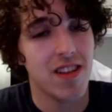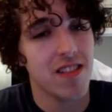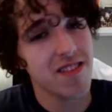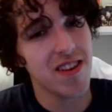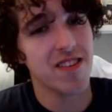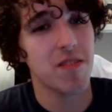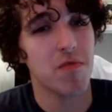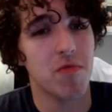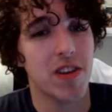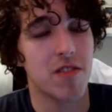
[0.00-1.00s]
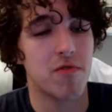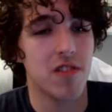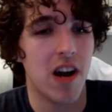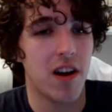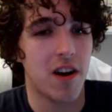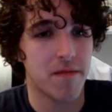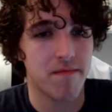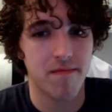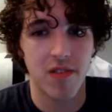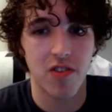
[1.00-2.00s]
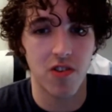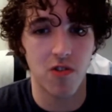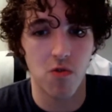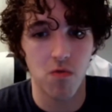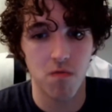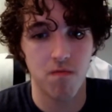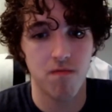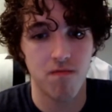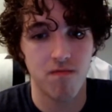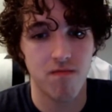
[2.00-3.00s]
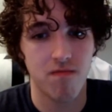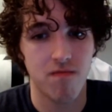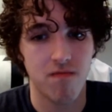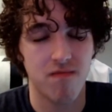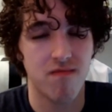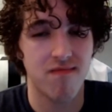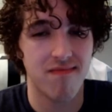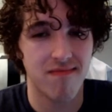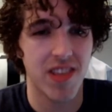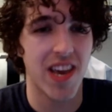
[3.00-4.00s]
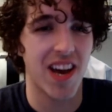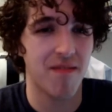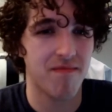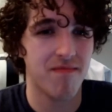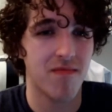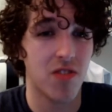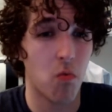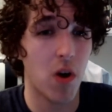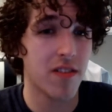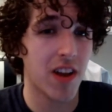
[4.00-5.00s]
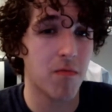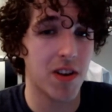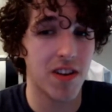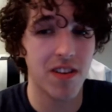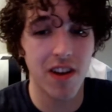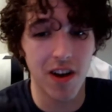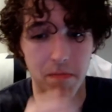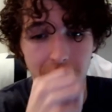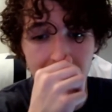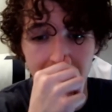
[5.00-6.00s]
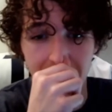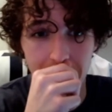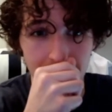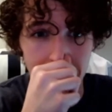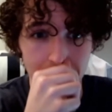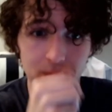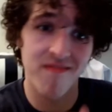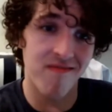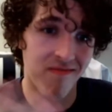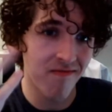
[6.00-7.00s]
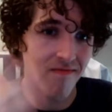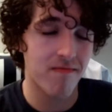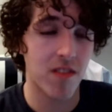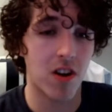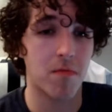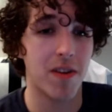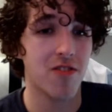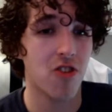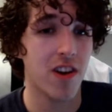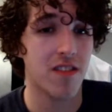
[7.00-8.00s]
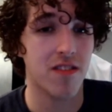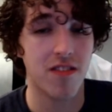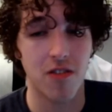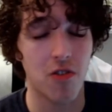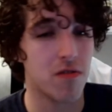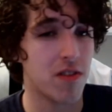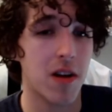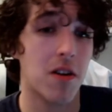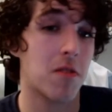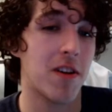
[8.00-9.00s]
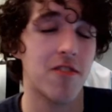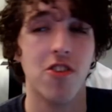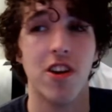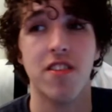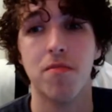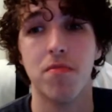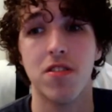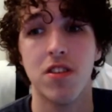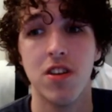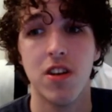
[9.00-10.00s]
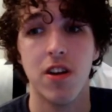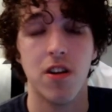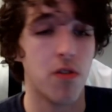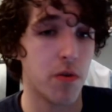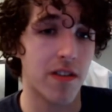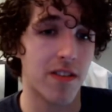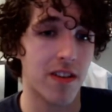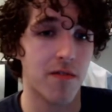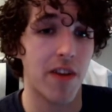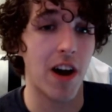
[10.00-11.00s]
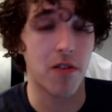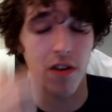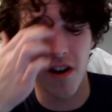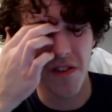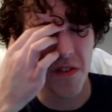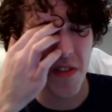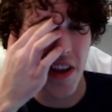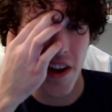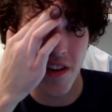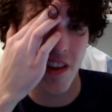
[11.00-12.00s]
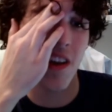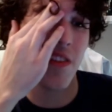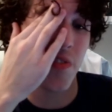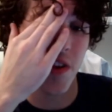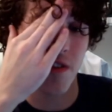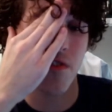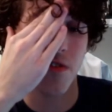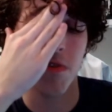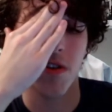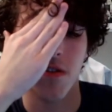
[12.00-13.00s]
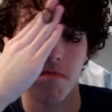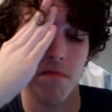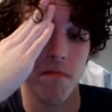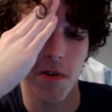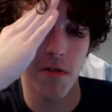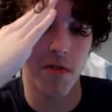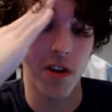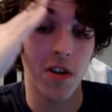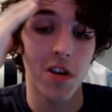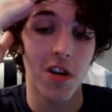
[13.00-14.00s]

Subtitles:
that's not something we can rely on. So, yeah, the one time we did cut back, our best chance, or not our best chance, but Lucas gets fouled. Also, the Harry Kane thing should have been a penalty,